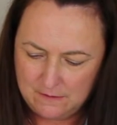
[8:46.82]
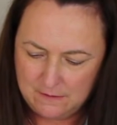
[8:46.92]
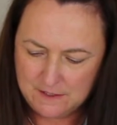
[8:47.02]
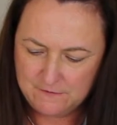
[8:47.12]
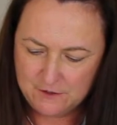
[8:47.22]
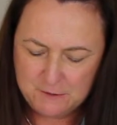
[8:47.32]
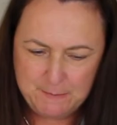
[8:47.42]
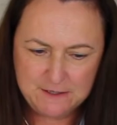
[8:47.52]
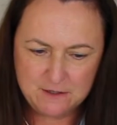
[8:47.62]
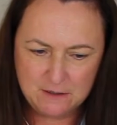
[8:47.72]
This first
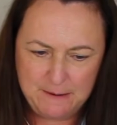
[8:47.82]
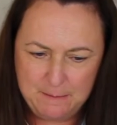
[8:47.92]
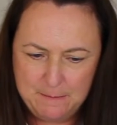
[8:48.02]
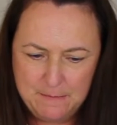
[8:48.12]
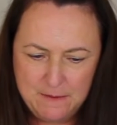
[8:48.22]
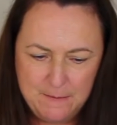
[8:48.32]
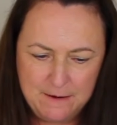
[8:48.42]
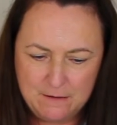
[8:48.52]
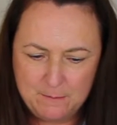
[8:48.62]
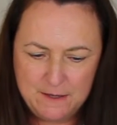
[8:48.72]
bit's going to be the
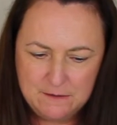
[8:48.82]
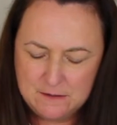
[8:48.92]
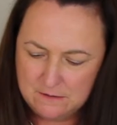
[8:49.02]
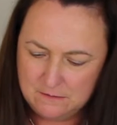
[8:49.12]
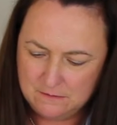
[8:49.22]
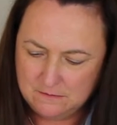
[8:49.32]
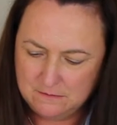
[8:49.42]
bigger bit, so